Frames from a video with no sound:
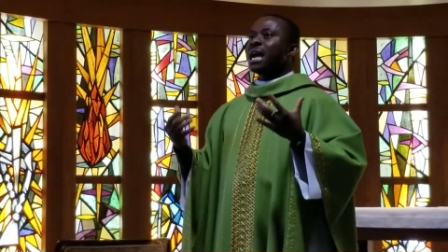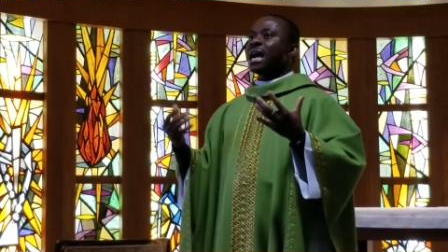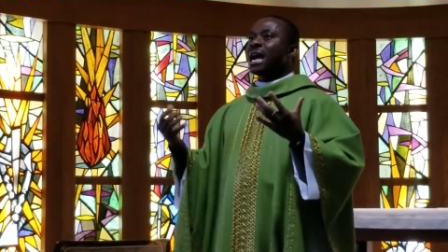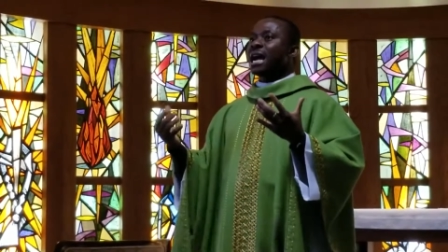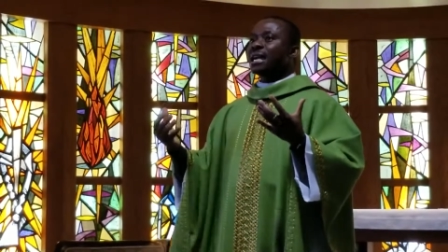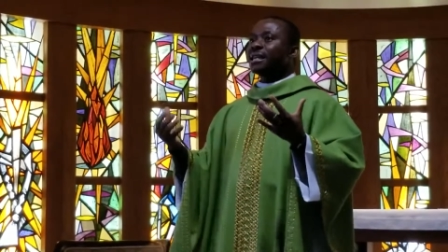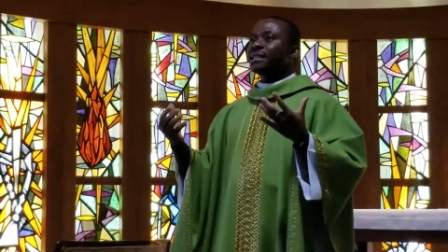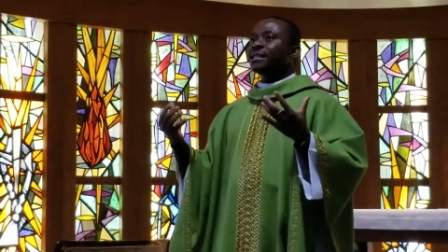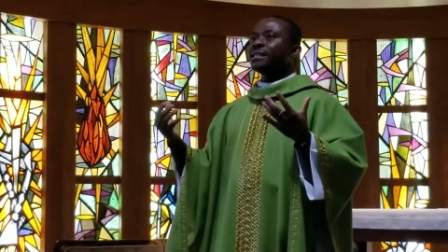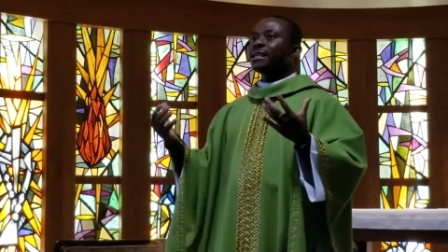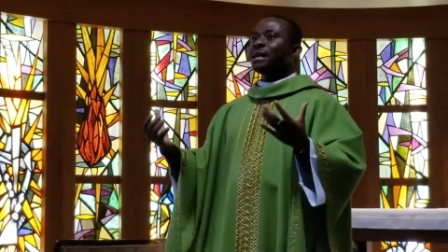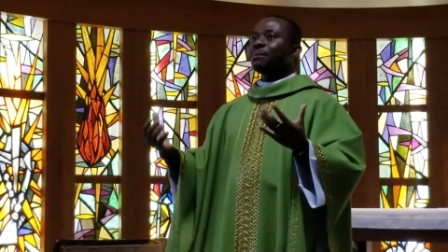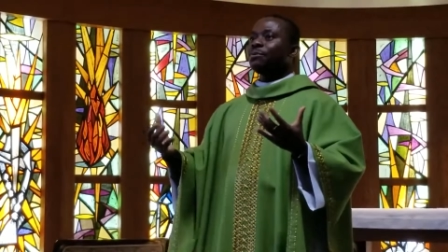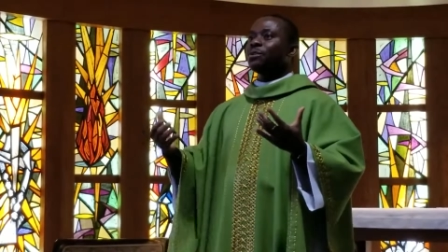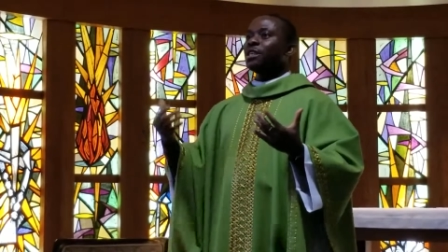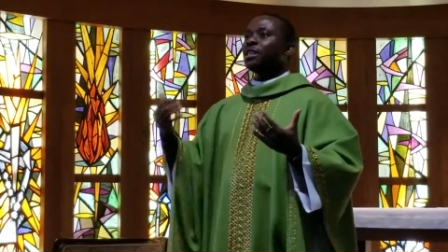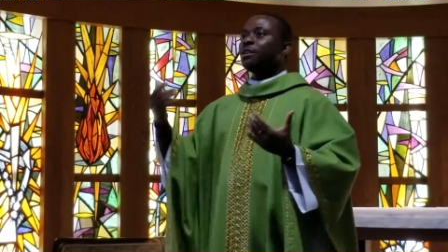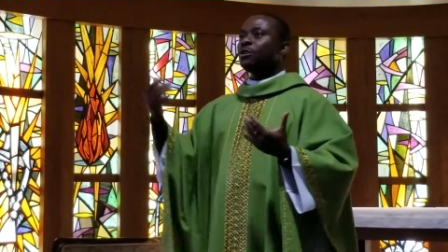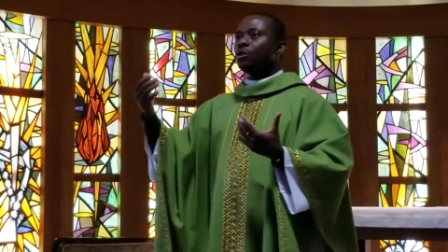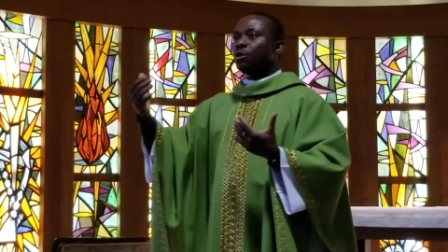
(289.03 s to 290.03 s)

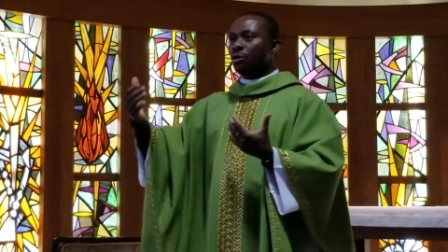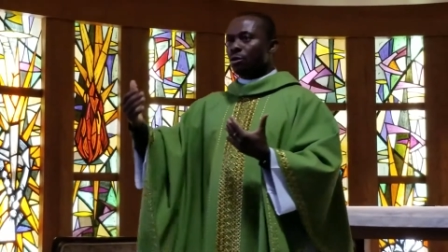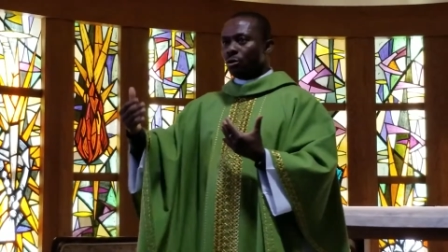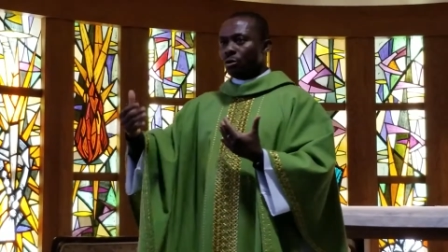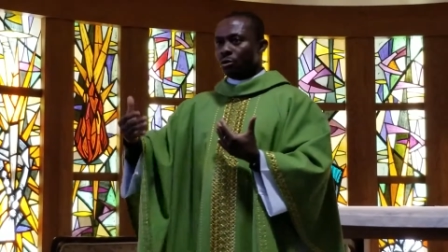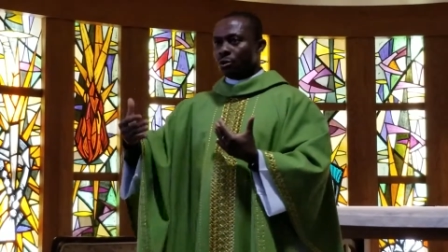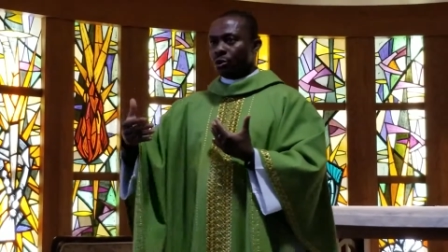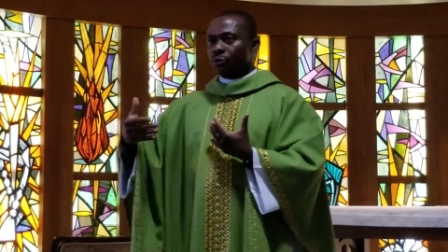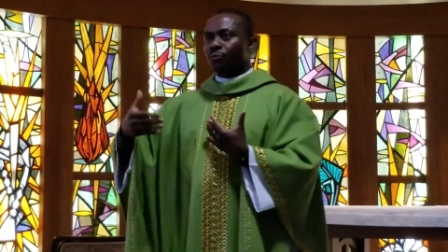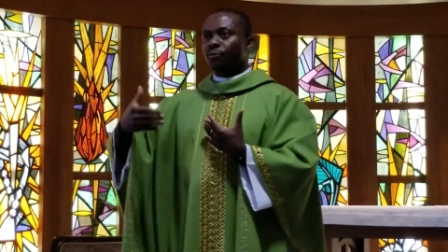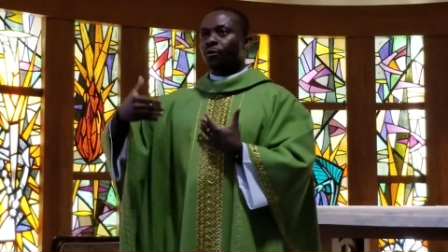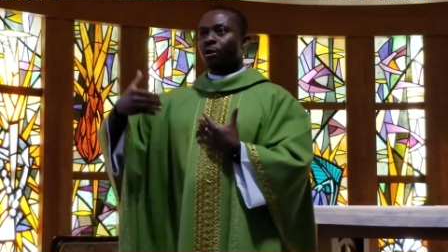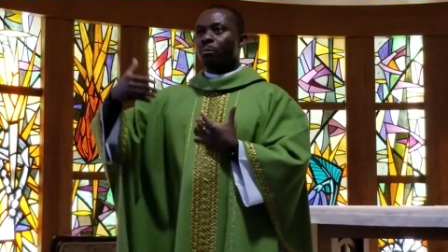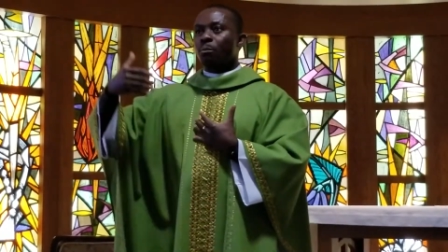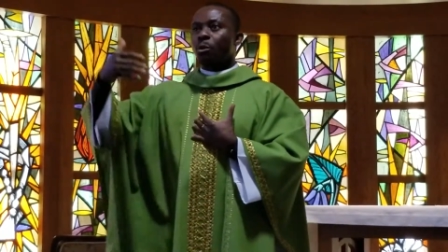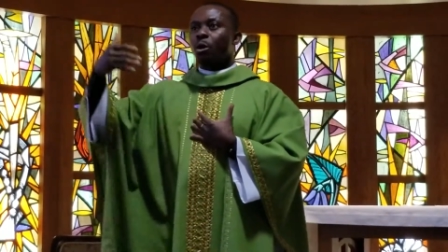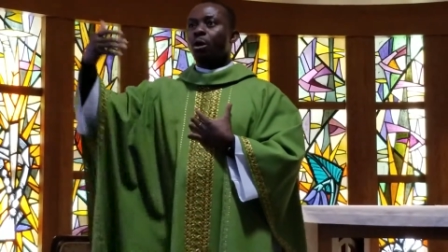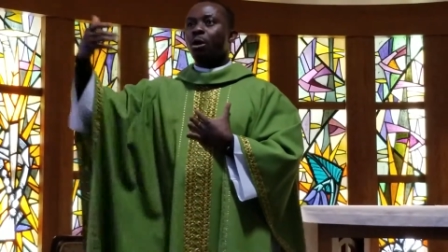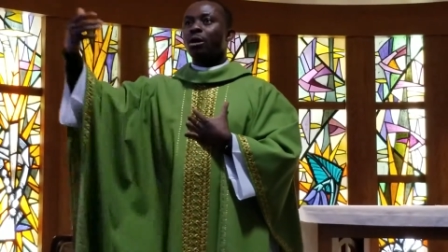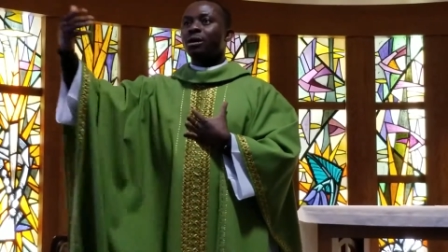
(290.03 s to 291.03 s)
accepting good
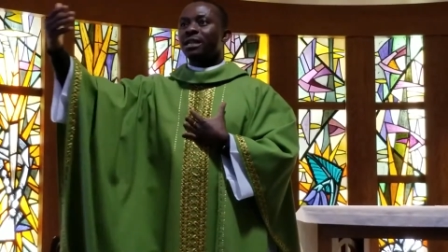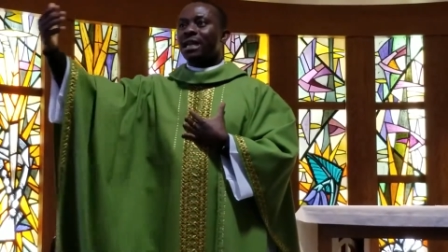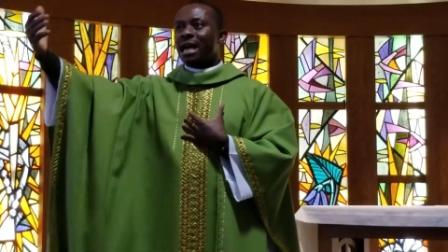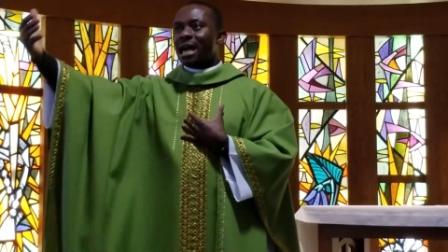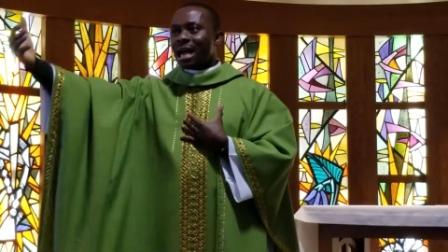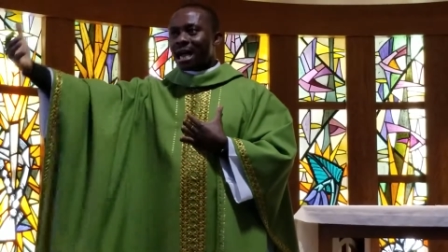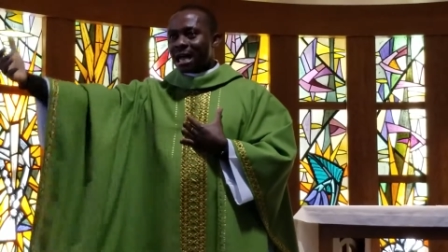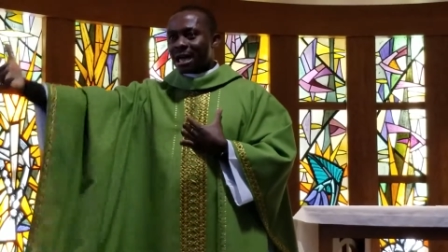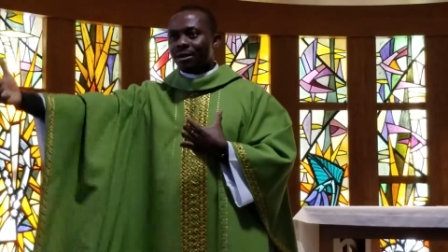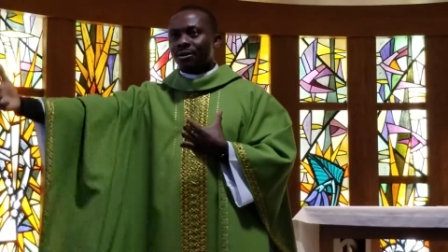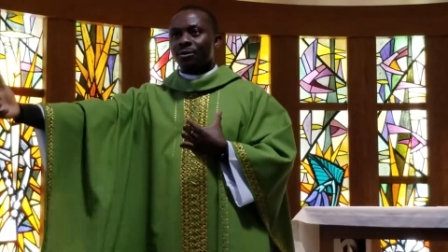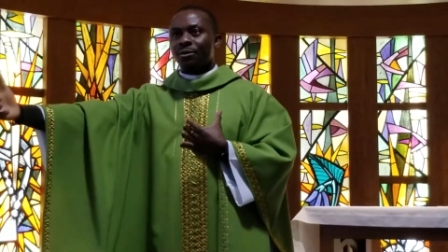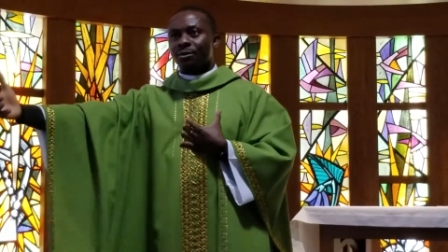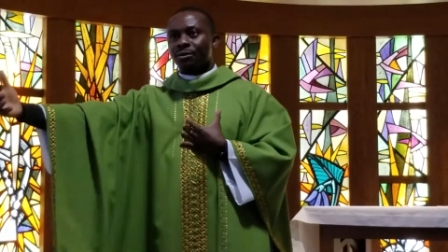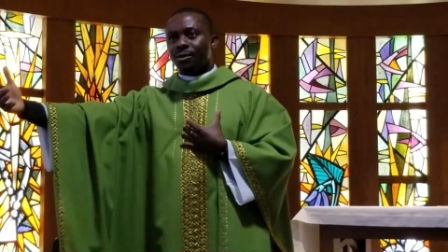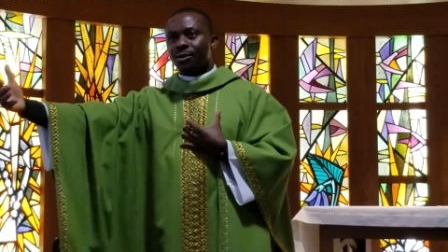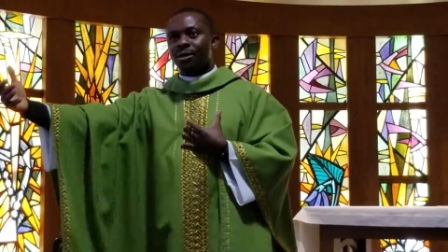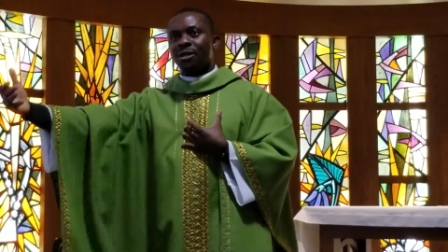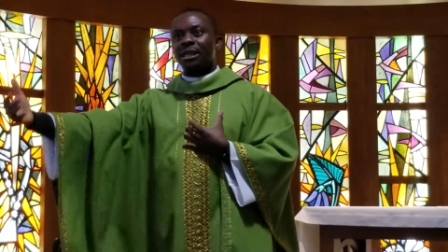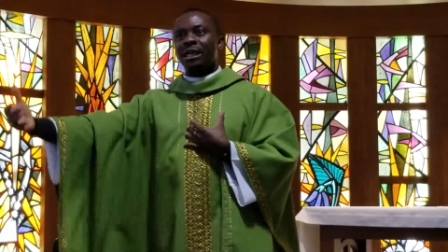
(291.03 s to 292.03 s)
from other
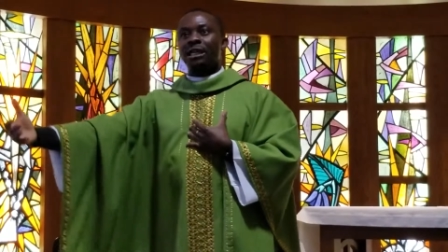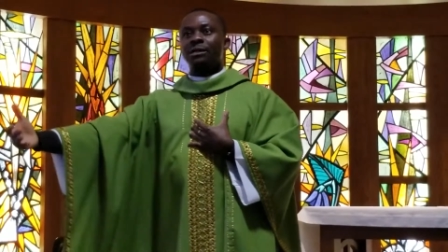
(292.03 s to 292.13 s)
angles.